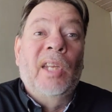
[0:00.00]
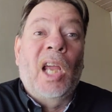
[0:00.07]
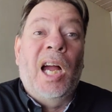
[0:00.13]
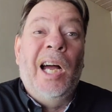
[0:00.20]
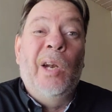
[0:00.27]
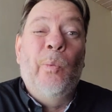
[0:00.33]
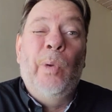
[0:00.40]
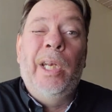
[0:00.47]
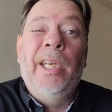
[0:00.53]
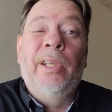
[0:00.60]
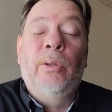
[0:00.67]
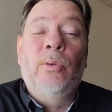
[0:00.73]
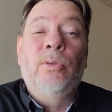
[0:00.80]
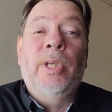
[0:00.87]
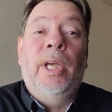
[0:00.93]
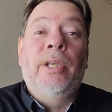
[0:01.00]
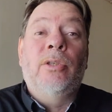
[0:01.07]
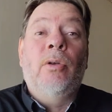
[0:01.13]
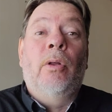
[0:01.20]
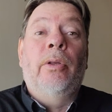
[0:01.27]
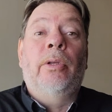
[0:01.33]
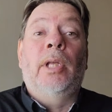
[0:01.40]
unwilling to change
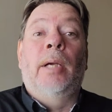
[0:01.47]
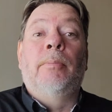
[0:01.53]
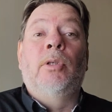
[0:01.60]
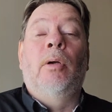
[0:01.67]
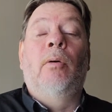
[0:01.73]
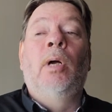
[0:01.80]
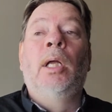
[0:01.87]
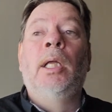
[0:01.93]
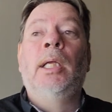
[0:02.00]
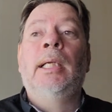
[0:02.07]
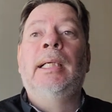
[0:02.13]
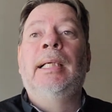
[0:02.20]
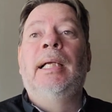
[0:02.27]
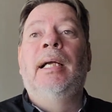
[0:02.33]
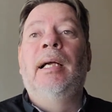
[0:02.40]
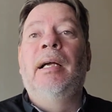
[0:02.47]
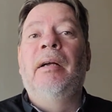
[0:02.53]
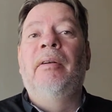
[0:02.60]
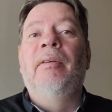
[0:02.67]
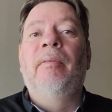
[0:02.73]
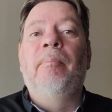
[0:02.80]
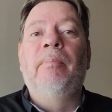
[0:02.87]
all the time. So
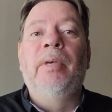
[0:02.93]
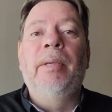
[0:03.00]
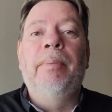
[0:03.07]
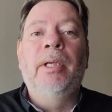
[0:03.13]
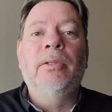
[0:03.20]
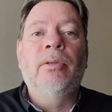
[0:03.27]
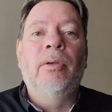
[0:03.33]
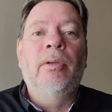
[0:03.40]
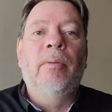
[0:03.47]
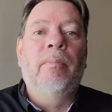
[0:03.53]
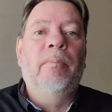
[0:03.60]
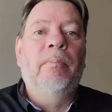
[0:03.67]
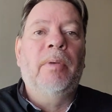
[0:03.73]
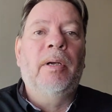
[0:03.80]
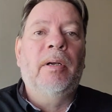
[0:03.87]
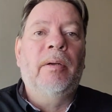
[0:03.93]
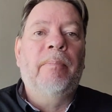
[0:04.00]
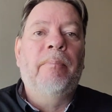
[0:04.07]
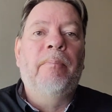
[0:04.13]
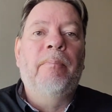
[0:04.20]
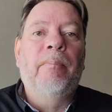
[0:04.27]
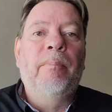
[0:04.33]
depends on the
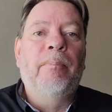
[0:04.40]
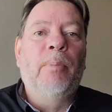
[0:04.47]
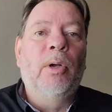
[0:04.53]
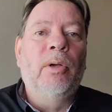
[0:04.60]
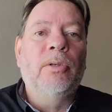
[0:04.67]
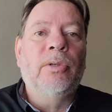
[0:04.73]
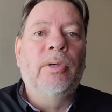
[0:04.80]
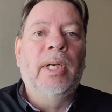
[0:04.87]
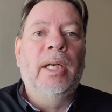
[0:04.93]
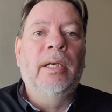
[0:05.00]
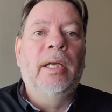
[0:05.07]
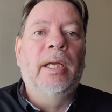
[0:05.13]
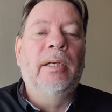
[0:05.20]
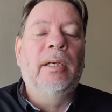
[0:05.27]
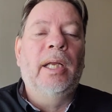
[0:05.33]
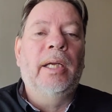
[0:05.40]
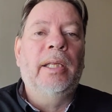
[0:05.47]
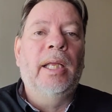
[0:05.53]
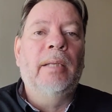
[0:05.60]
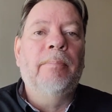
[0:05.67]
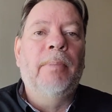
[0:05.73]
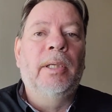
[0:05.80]
person and like
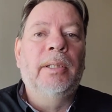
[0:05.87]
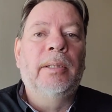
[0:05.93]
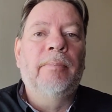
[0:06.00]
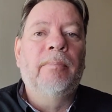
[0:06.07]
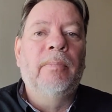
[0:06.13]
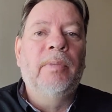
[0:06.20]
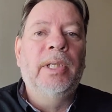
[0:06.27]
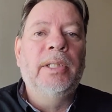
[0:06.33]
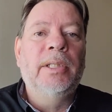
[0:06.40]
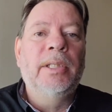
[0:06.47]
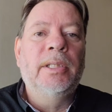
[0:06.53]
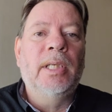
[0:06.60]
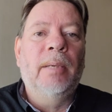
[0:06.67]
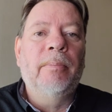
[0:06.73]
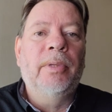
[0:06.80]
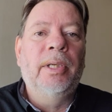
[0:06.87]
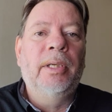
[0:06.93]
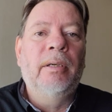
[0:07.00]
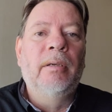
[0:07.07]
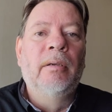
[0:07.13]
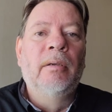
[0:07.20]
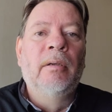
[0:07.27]
that, but this is
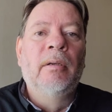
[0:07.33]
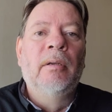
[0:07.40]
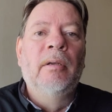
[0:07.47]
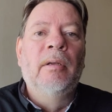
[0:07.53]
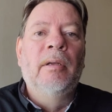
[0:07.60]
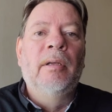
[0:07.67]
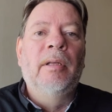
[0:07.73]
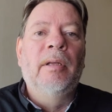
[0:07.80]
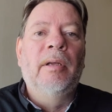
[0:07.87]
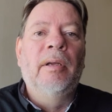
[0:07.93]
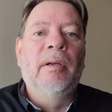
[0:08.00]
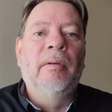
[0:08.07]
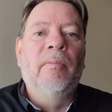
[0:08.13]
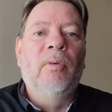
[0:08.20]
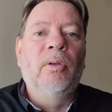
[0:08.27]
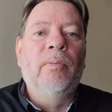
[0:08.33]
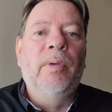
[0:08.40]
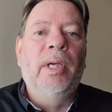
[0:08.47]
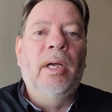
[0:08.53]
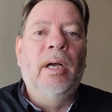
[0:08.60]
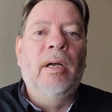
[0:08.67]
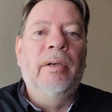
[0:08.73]
something what we
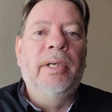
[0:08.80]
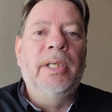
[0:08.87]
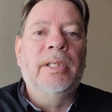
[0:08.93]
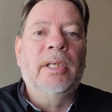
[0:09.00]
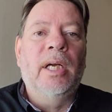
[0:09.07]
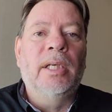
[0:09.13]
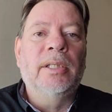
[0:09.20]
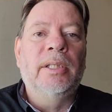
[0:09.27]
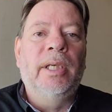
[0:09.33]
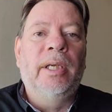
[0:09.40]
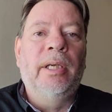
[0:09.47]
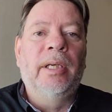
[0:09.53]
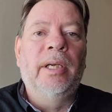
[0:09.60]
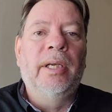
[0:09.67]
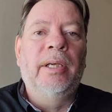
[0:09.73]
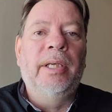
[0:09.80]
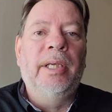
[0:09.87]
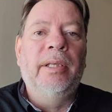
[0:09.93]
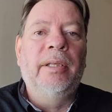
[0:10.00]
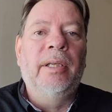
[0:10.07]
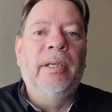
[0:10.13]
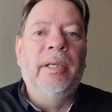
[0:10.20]
are discussing
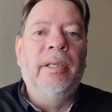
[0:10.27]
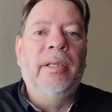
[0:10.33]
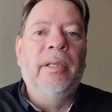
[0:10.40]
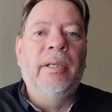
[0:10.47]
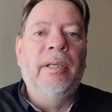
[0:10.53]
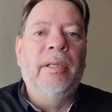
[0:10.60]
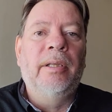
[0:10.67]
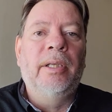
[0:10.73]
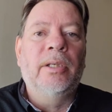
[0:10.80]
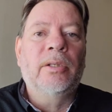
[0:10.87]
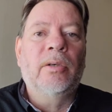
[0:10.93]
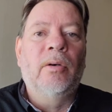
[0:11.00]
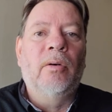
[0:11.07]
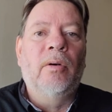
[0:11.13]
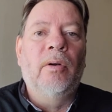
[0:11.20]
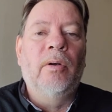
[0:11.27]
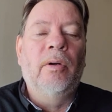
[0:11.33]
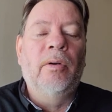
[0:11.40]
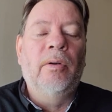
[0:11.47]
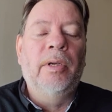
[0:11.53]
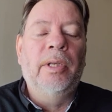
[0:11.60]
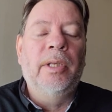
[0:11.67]
in
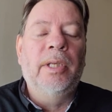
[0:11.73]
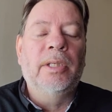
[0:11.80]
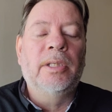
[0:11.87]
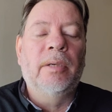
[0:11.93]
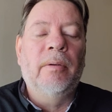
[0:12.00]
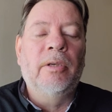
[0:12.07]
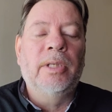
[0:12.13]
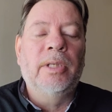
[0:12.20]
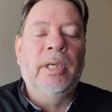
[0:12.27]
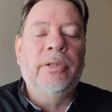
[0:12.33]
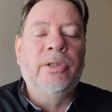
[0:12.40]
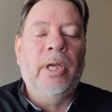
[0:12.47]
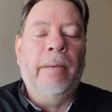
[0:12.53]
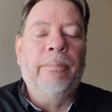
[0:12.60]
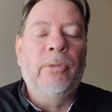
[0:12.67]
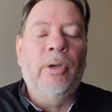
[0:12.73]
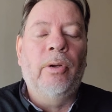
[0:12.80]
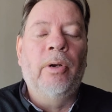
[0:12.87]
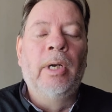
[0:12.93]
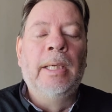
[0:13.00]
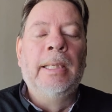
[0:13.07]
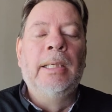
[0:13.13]
this chapter
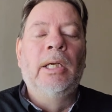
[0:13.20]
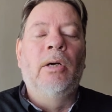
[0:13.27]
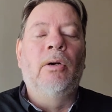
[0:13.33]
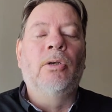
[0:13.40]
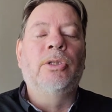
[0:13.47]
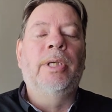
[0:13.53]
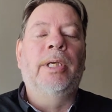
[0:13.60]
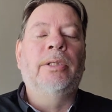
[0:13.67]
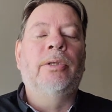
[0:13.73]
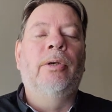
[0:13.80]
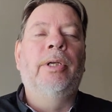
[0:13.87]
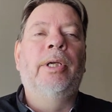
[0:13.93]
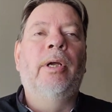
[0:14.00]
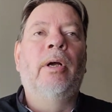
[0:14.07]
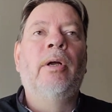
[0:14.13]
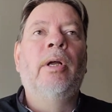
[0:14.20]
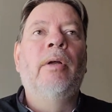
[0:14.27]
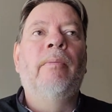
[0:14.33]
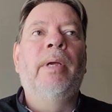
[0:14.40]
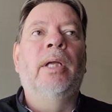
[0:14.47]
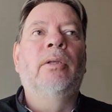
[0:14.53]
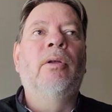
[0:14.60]
or section here.
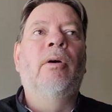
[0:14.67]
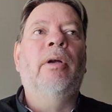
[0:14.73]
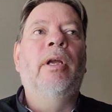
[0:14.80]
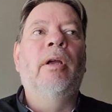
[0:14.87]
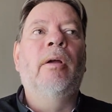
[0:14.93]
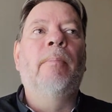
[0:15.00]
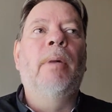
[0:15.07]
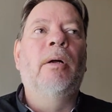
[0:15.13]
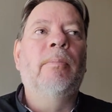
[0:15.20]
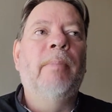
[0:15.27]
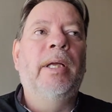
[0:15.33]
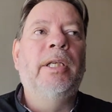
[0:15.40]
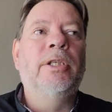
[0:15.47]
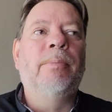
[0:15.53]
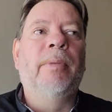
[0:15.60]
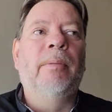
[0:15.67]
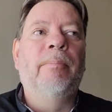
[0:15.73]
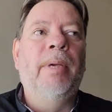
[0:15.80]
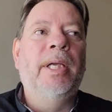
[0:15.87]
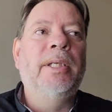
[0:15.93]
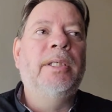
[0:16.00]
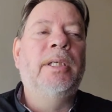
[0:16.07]
We are talking about management
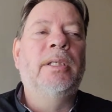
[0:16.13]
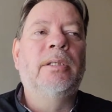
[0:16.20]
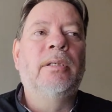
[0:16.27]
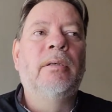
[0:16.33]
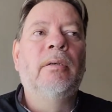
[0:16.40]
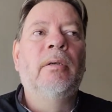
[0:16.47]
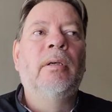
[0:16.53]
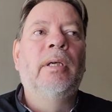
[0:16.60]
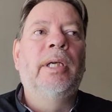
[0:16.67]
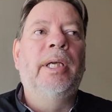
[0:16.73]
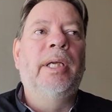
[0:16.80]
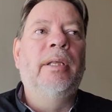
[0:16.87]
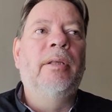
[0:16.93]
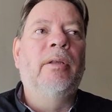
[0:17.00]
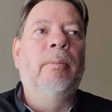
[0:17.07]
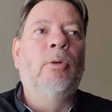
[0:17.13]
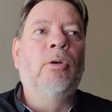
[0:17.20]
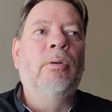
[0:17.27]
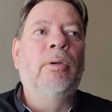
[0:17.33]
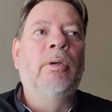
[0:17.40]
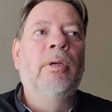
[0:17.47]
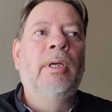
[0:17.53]
basics in the
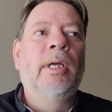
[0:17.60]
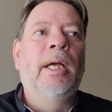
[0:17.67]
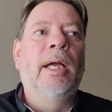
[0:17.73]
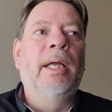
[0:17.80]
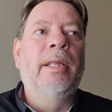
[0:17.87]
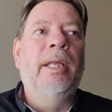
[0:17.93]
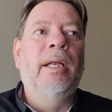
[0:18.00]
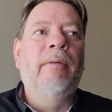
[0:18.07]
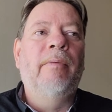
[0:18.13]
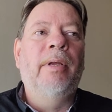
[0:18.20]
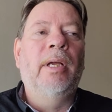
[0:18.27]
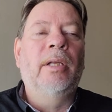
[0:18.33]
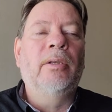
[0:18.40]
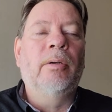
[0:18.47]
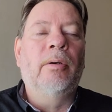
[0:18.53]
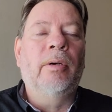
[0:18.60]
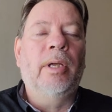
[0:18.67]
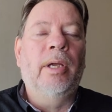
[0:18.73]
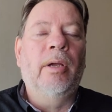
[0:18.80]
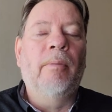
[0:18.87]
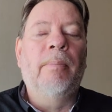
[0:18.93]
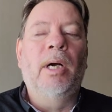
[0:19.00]
book, and then we are
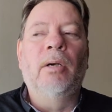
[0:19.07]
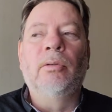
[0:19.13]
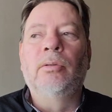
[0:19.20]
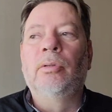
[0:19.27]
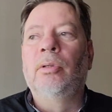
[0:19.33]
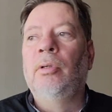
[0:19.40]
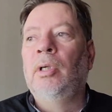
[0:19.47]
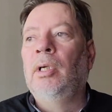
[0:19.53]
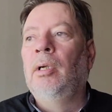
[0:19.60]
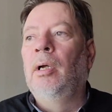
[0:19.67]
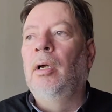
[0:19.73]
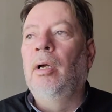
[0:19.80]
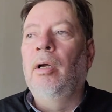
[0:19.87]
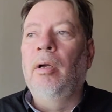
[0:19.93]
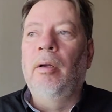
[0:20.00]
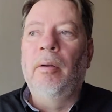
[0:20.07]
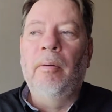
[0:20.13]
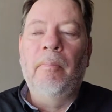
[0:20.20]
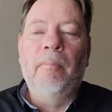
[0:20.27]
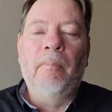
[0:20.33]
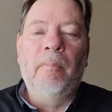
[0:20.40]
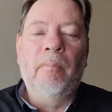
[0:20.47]
talking about
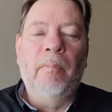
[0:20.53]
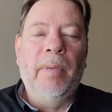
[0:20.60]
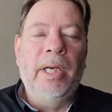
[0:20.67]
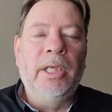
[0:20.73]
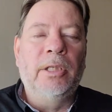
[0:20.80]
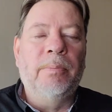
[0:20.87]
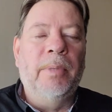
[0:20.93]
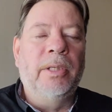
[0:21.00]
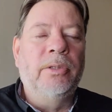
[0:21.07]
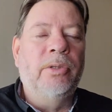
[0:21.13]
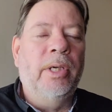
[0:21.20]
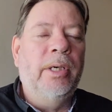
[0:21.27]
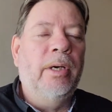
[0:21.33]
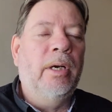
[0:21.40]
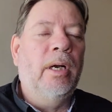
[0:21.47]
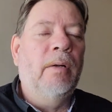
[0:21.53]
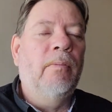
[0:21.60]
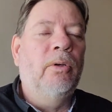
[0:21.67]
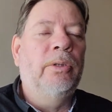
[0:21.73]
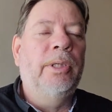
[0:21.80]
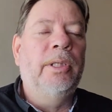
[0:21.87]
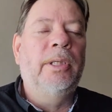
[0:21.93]
management general,
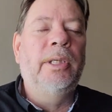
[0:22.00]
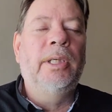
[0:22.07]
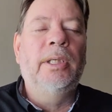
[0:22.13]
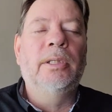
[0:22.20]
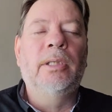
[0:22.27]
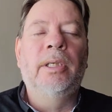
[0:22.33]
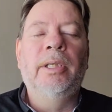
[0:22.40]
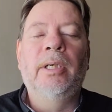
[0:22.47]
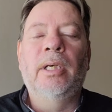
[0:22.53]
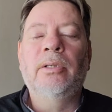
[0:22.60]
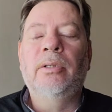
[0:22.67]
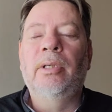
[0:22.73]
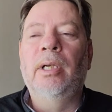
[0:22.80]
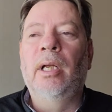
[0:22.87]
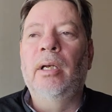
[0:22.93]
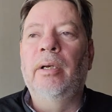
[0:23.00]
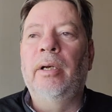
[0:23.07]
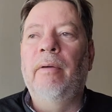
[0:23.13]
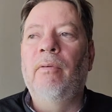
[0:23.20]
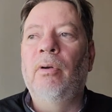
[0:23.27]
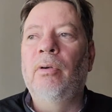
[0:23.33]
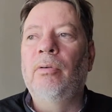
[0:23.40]
what it is, industrial
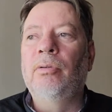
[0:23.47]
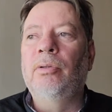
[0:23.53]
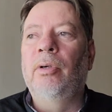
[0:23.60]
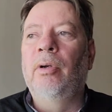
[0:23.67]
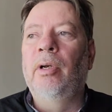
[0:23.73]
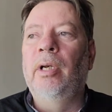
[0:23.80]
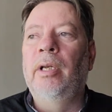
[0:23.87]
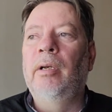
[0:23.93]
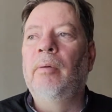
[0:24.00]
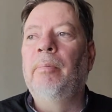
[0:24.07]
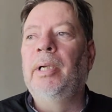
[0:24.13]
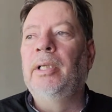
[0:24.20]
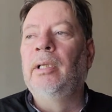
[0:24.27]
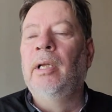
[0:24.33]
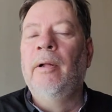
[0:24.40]
revolution a little bit,